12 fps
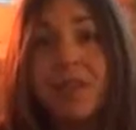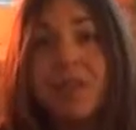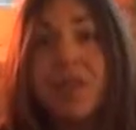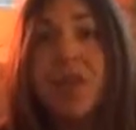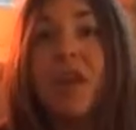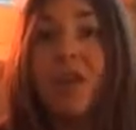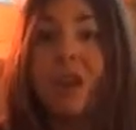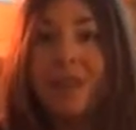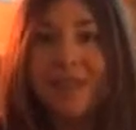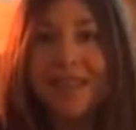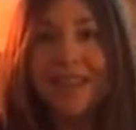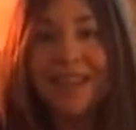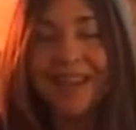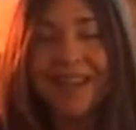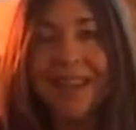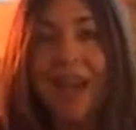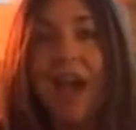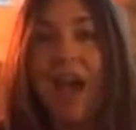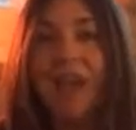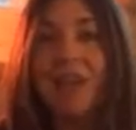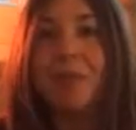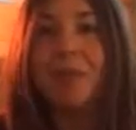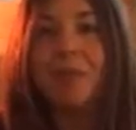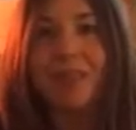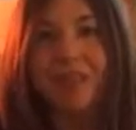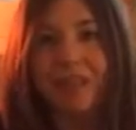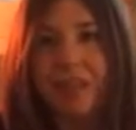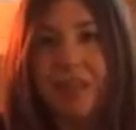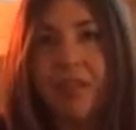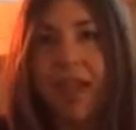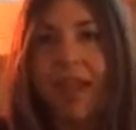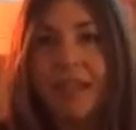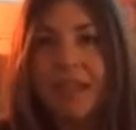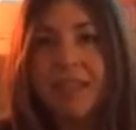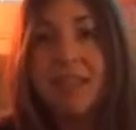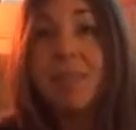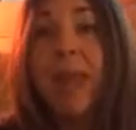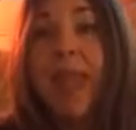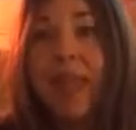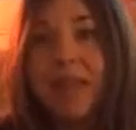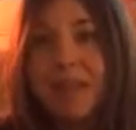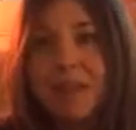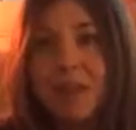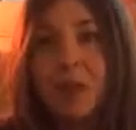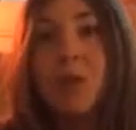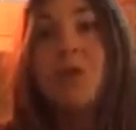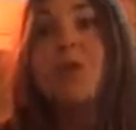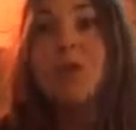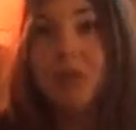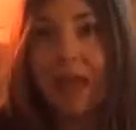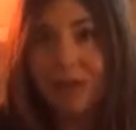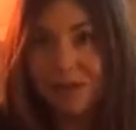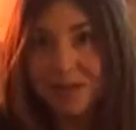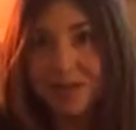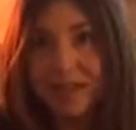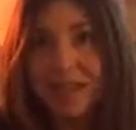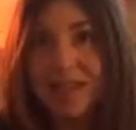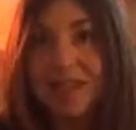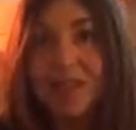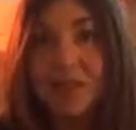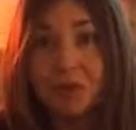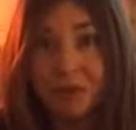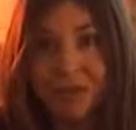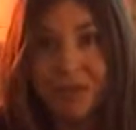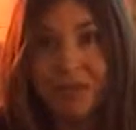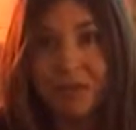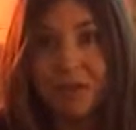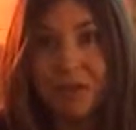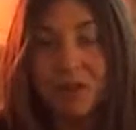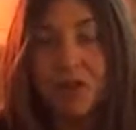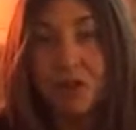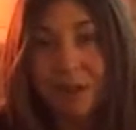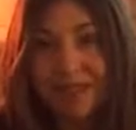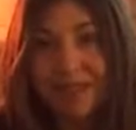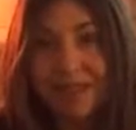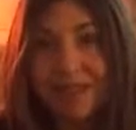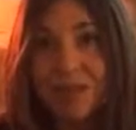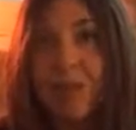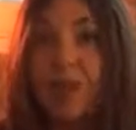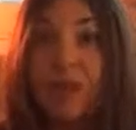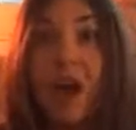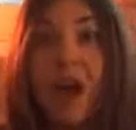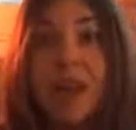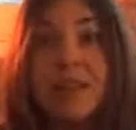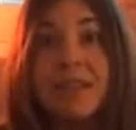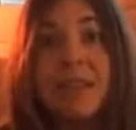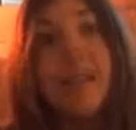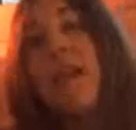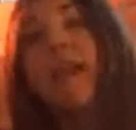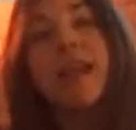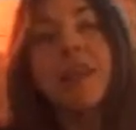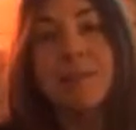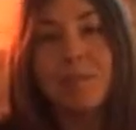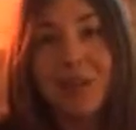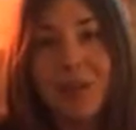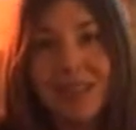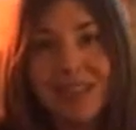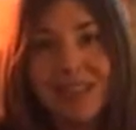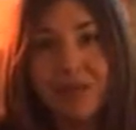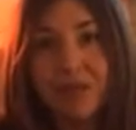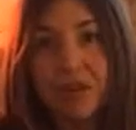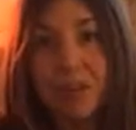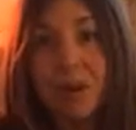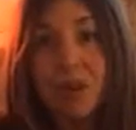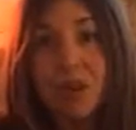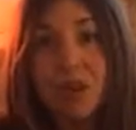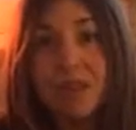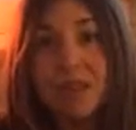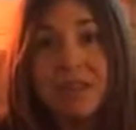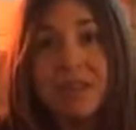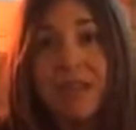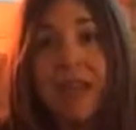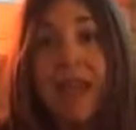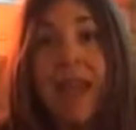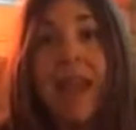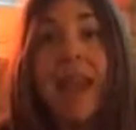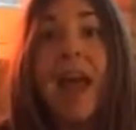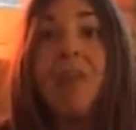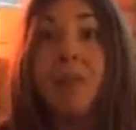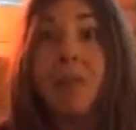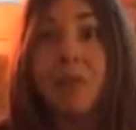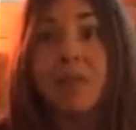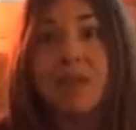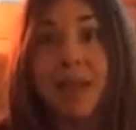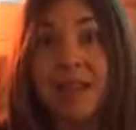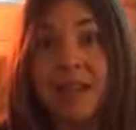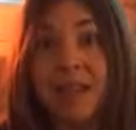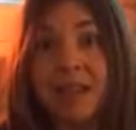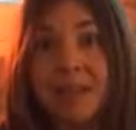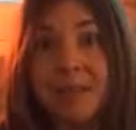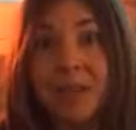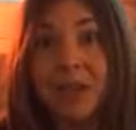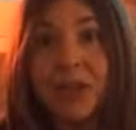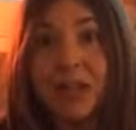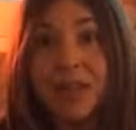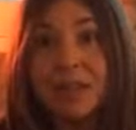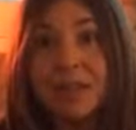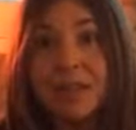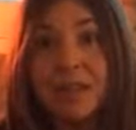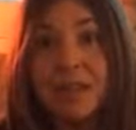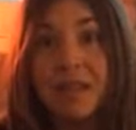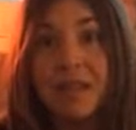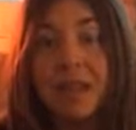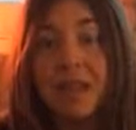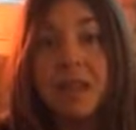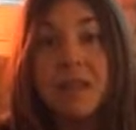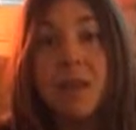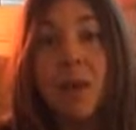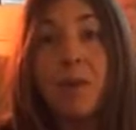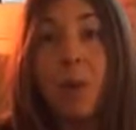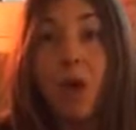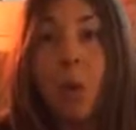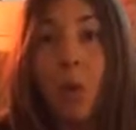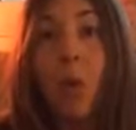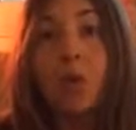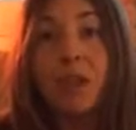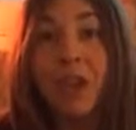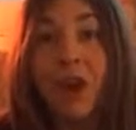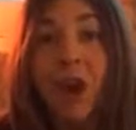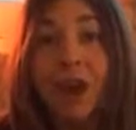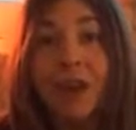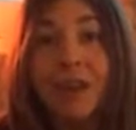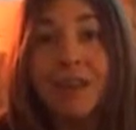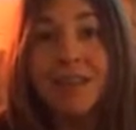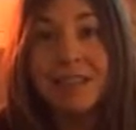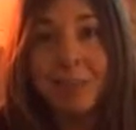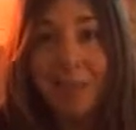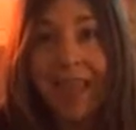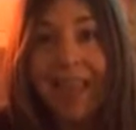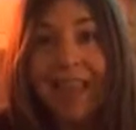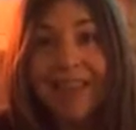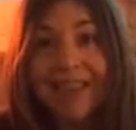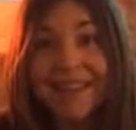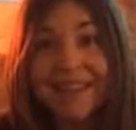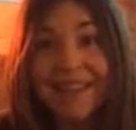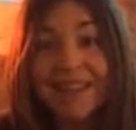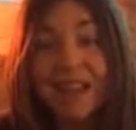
So then all of a sudden I can breathe, I can expand, which allows me to create different choices with thoughts, experience different emotions, and have a more settling experience. So I'm not holding on to pain.